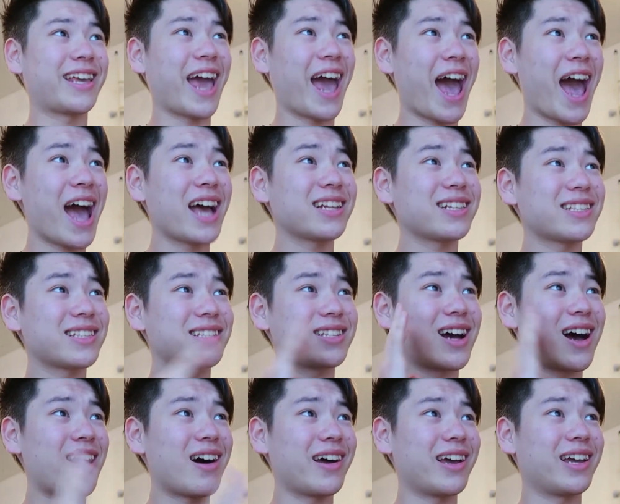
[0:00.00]
cats,
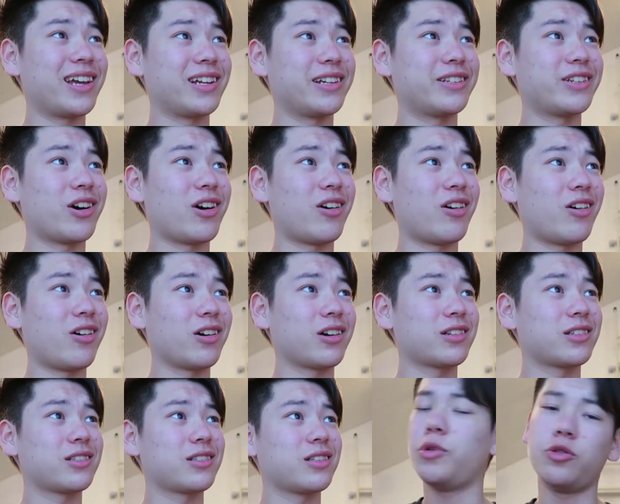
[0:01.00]
dying
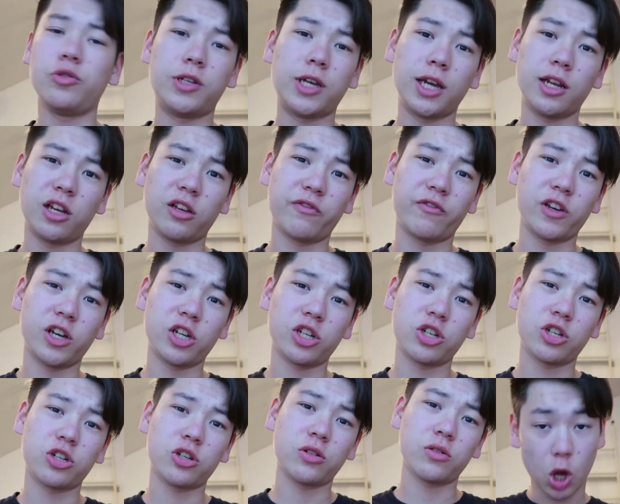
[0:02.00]
dogs, mutating
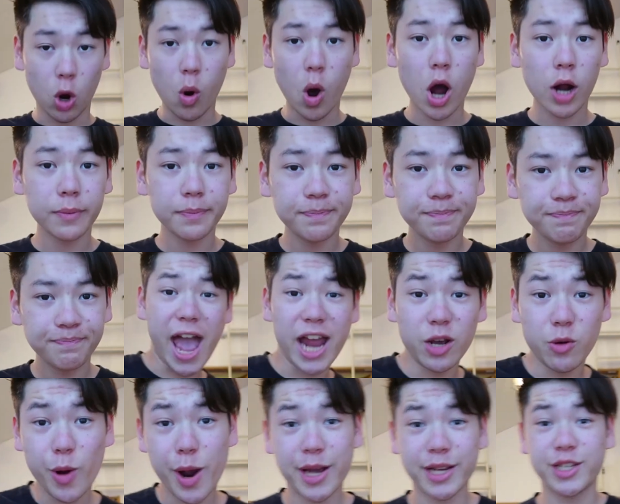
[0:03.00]
fish, so on.
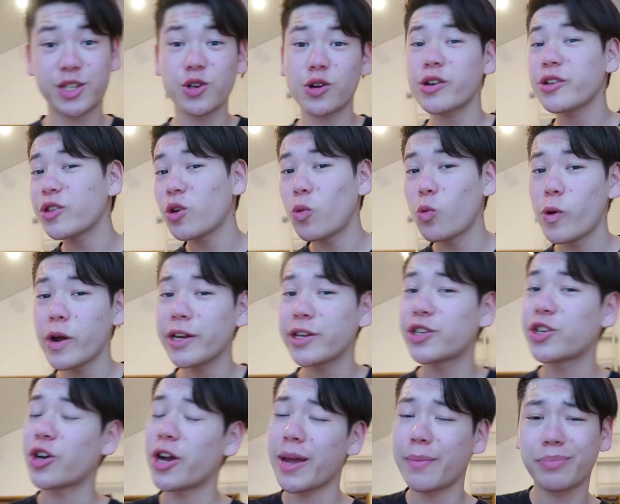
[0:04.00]
Anyways, during the
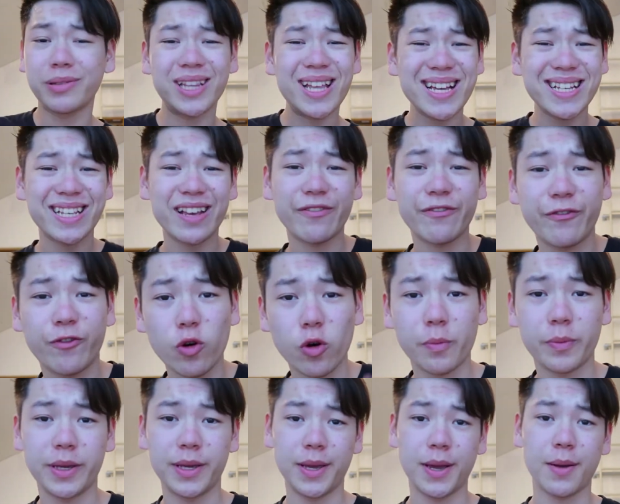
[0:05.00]
winter, it plays at
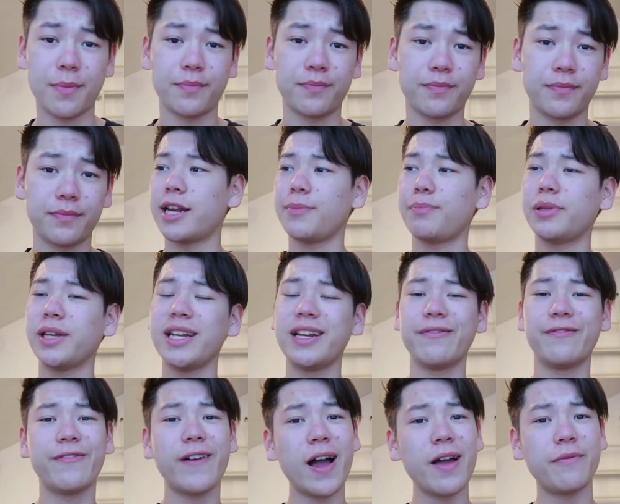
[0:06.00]
4 p.m. And it played
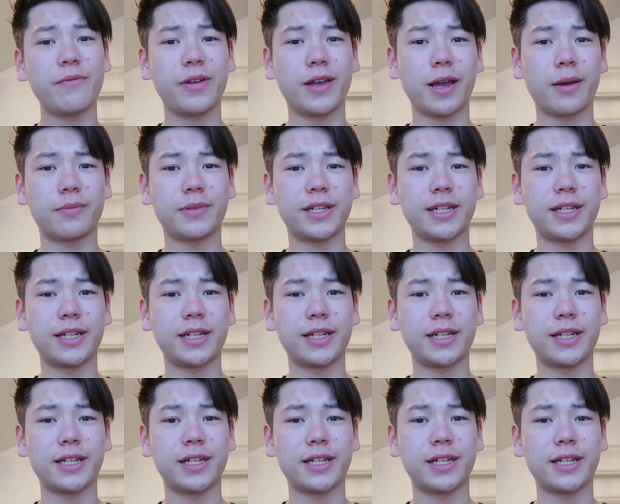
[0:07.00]
at 5 p.m.